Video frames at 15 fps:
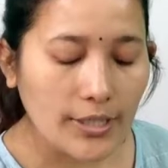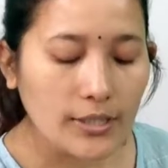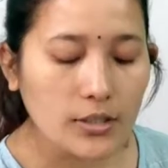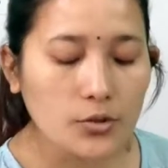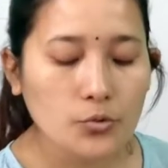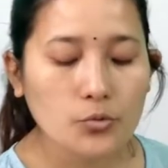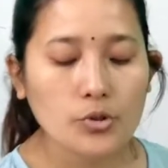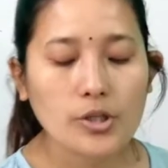at
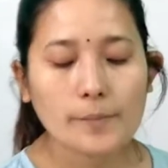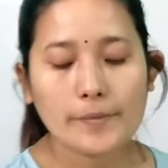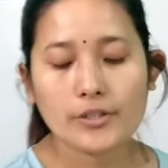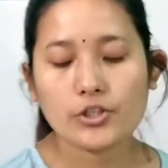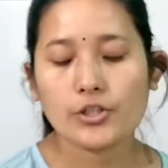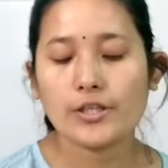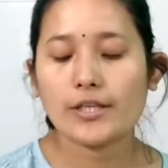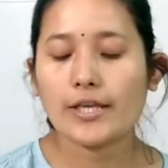the rule number
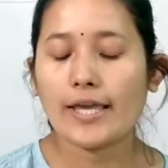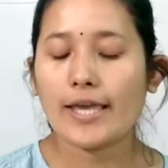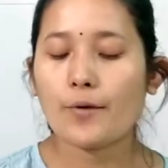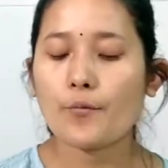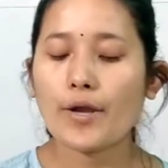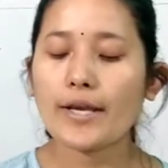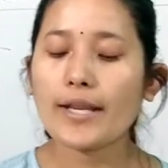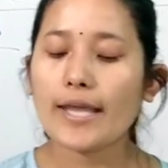3,
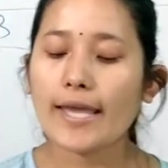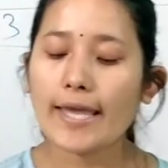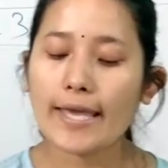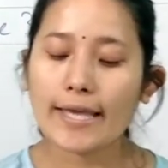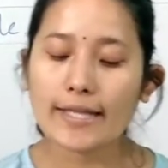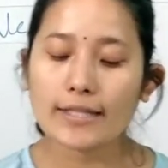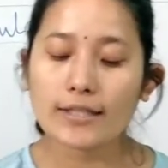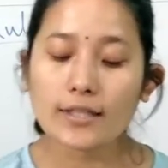when
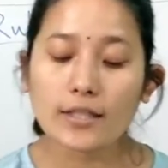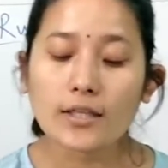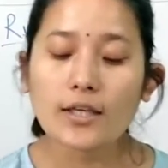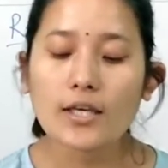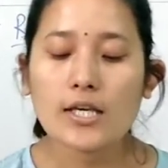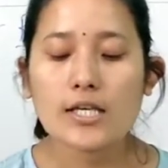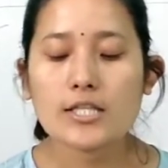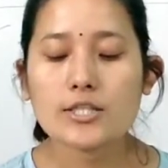
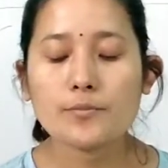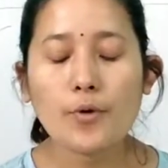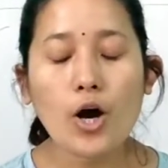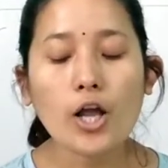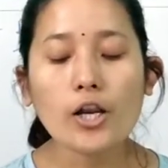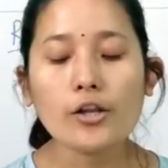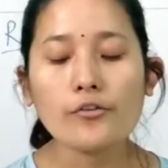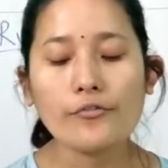any
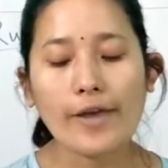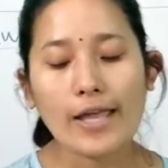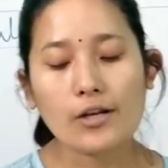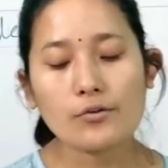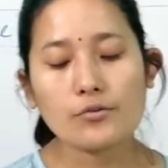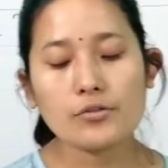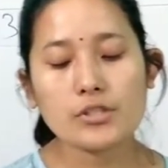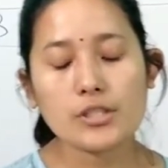smaller
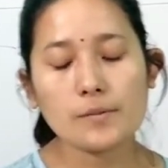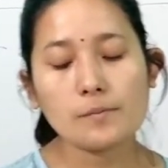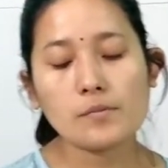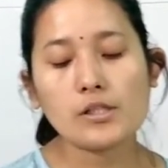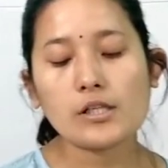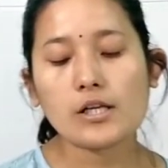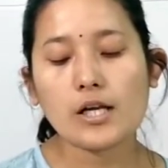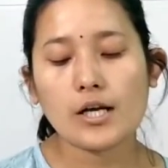value
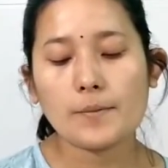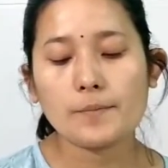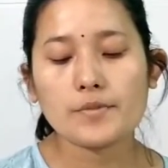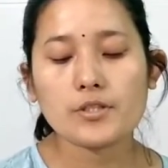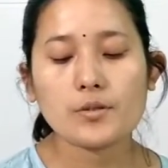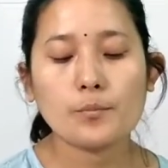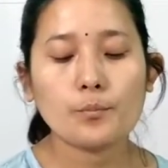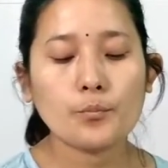symbol
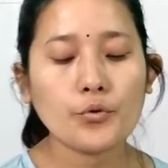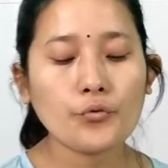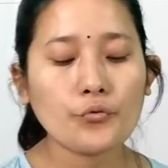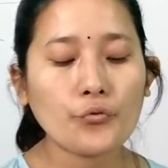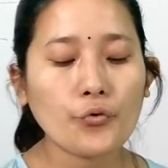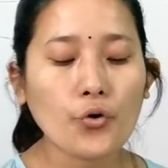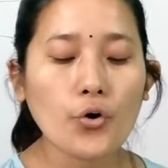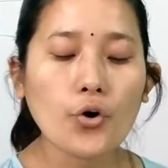comes
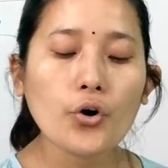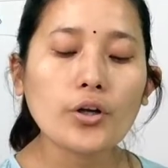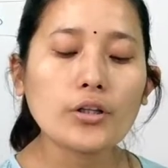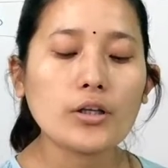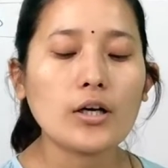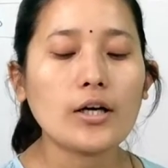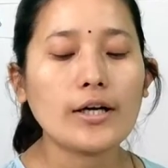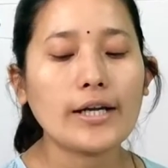before
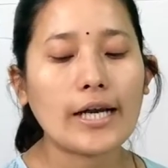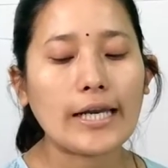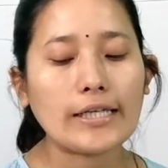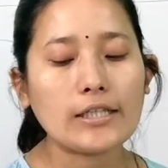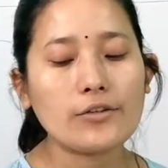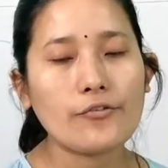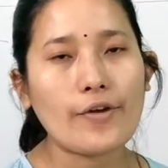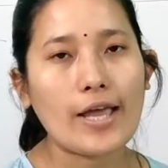a
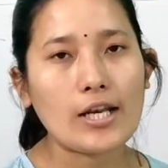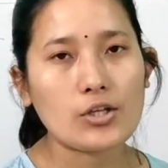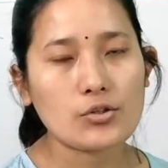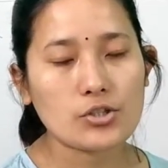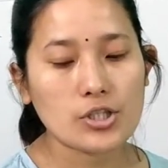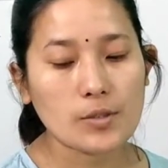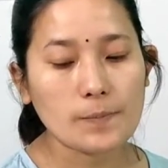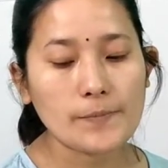greater value
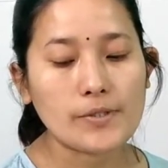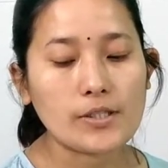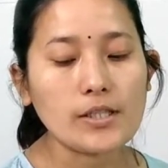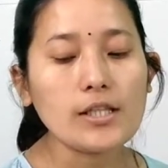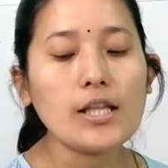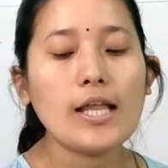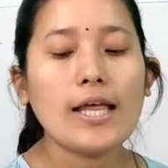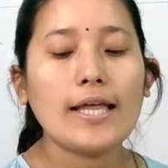
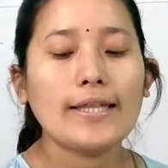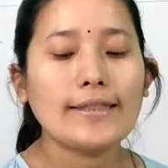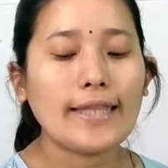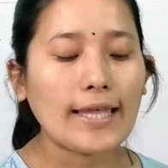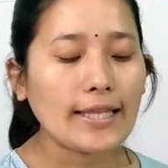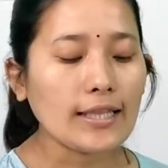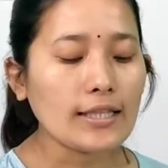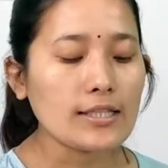symbol,
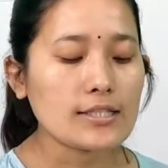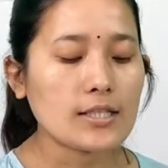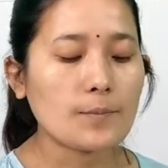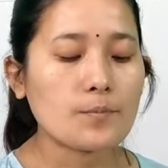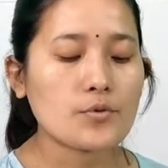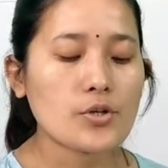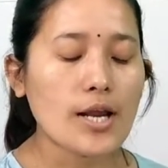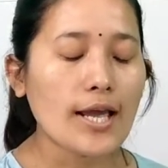then
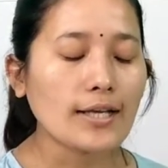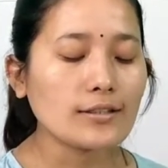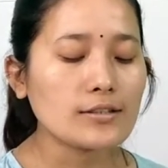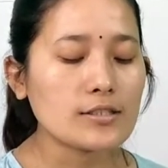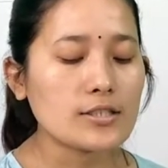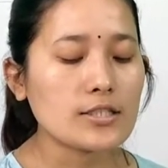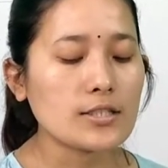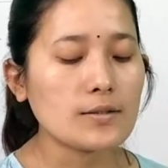subtract
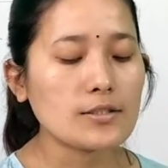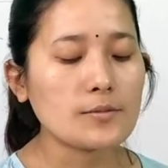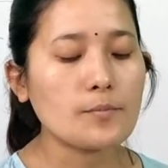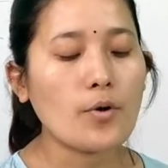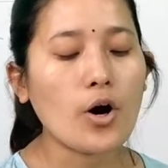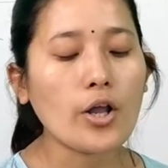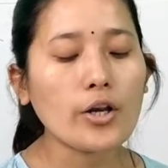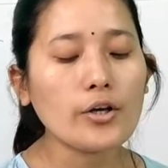the
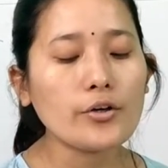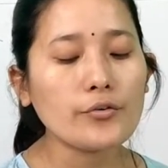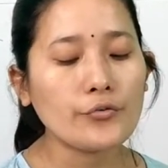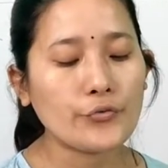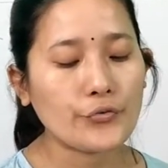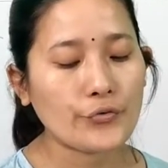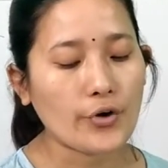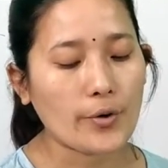smaller
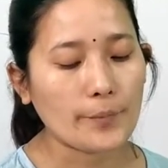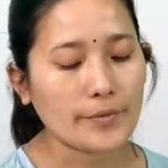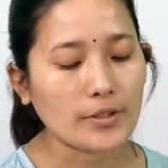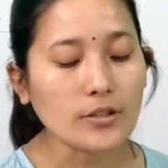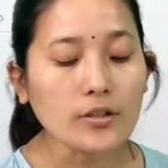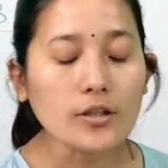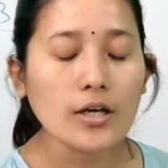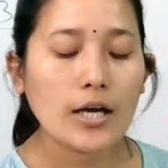from
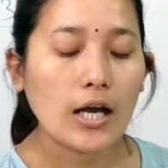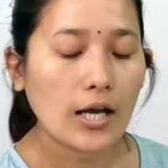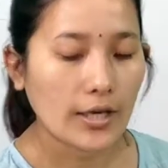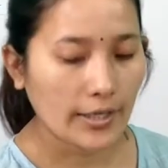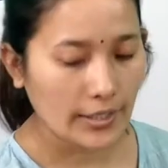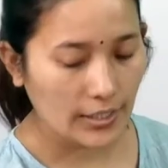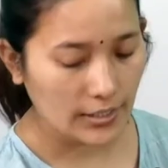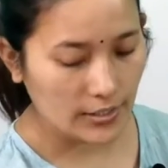the
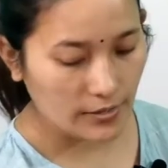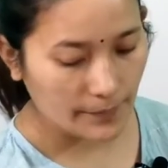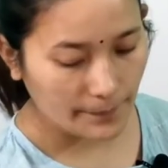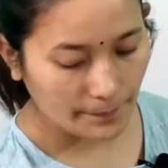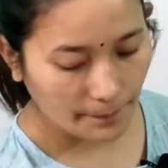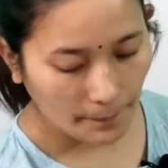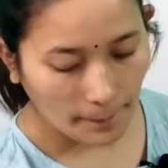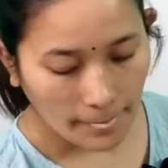greater.
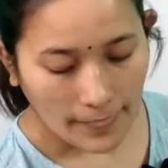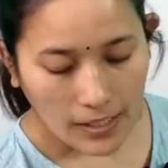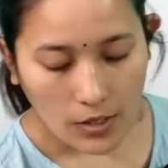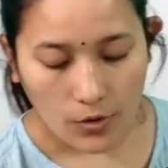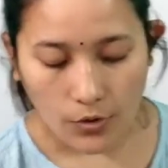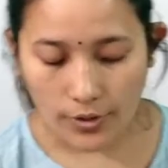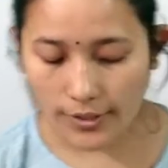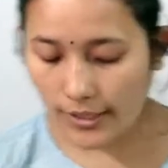
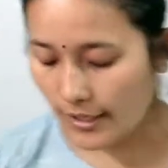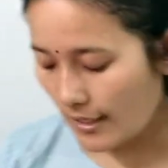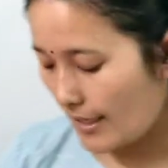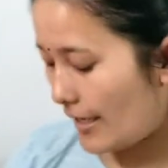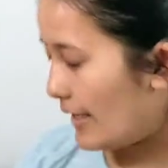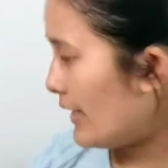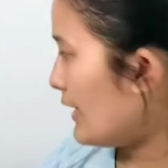Okay.